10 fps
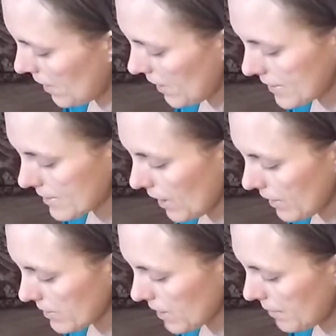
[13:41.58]
It's not
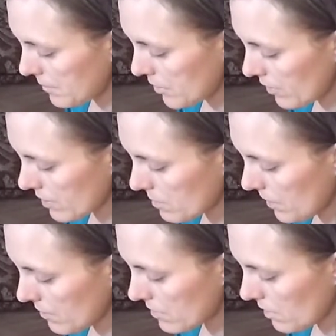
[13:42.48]
the time to
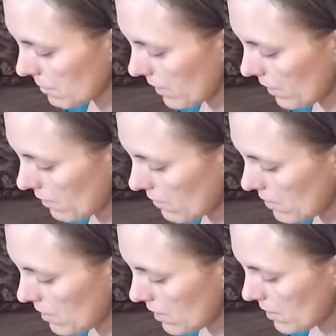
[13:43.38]
expose something
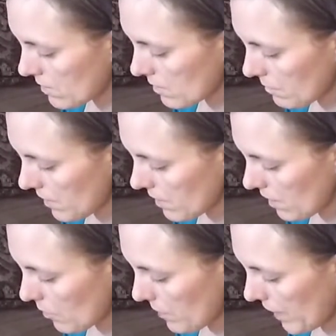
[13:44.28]
that
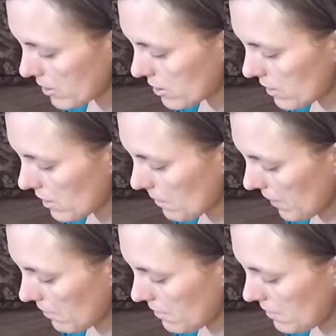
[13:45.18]
you're passionate about.